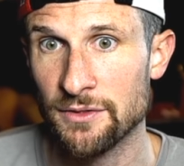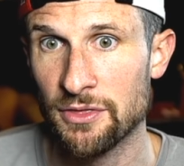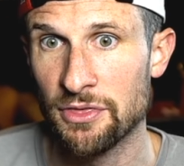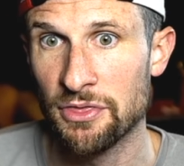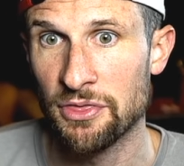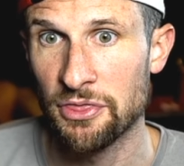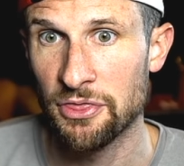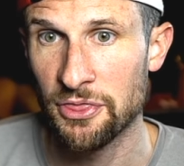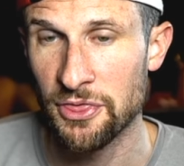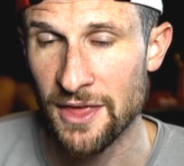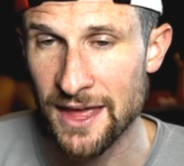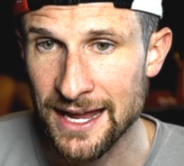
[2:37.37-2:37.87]

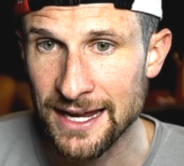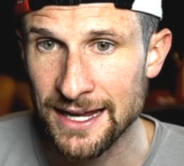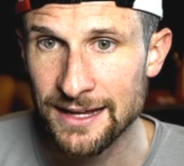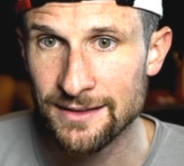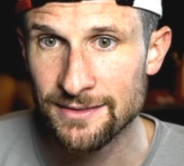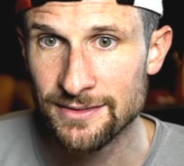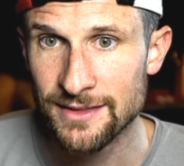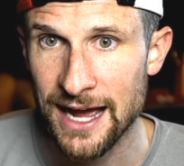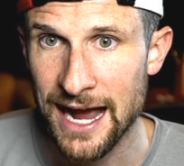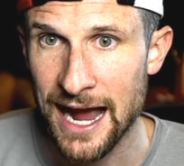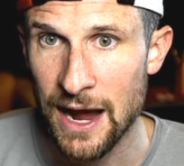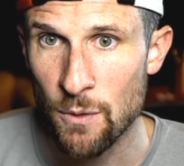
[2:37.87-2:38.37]

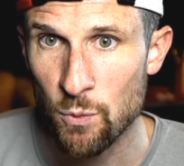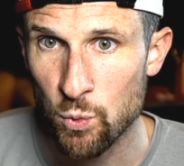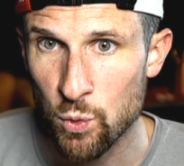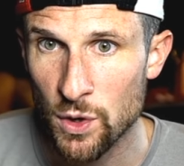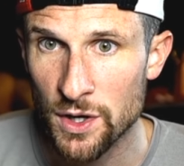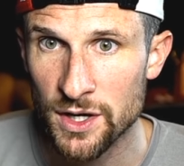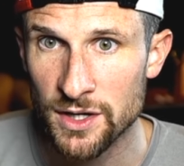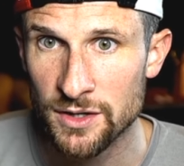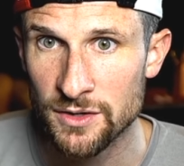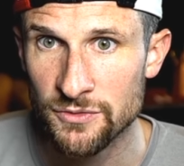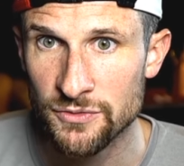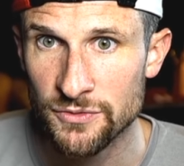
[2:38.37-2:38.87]
think I
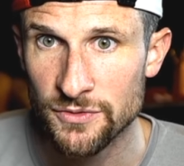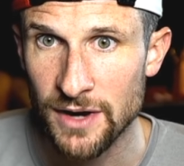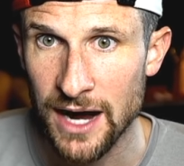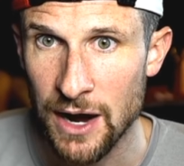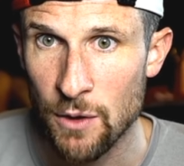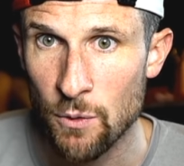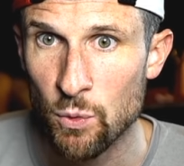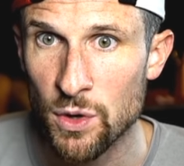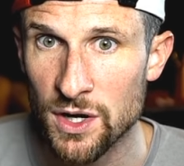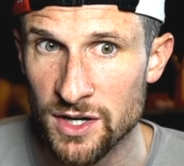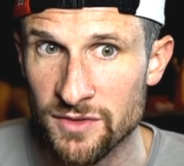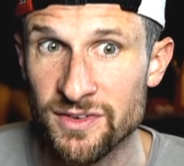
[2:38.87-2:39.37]
would have
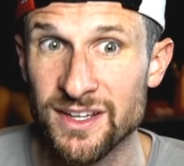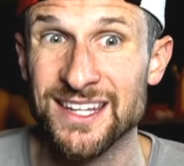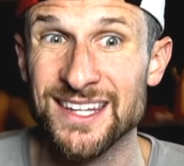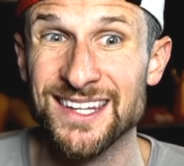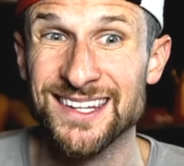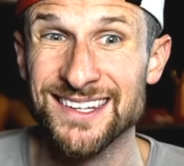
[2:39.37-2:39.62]
at